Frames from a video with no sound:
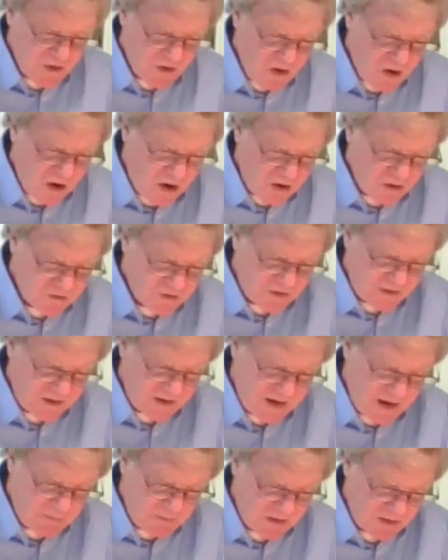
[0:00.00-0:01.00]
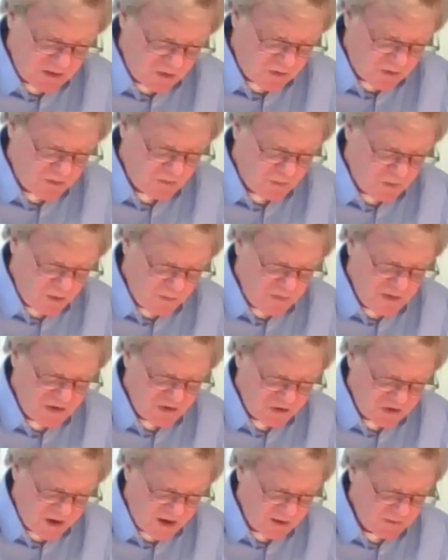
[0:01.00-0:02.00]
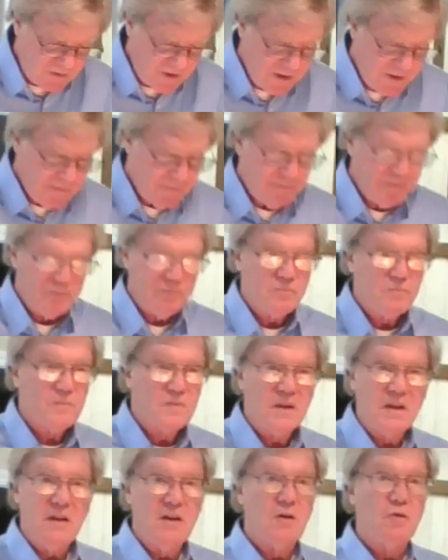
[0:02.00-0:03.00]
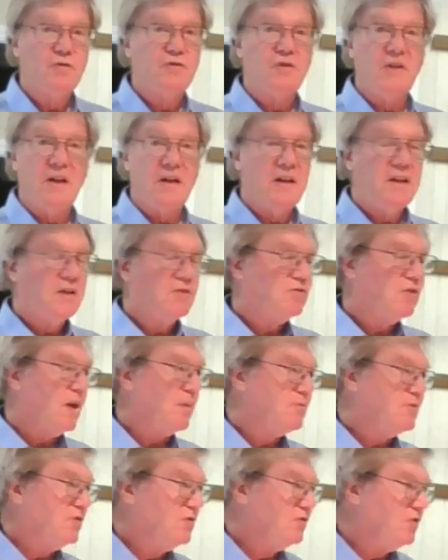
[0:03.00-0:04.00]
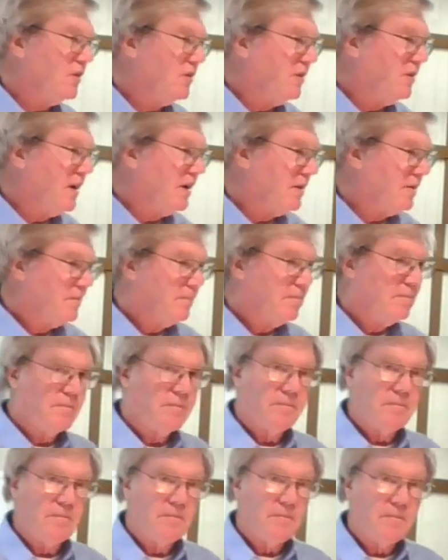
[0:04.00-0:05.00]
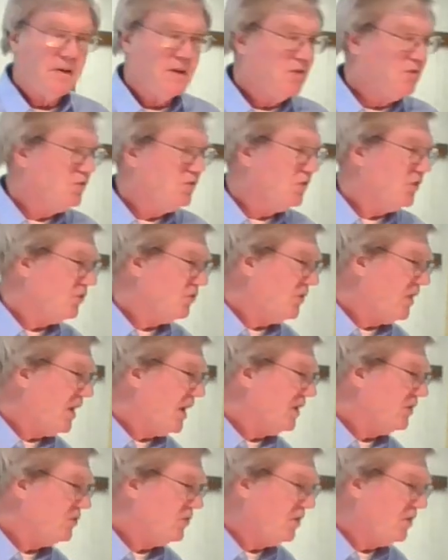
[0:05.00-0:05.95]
who calls on the name of the Lord will be saved. You don't see any exceptions in there. It's just that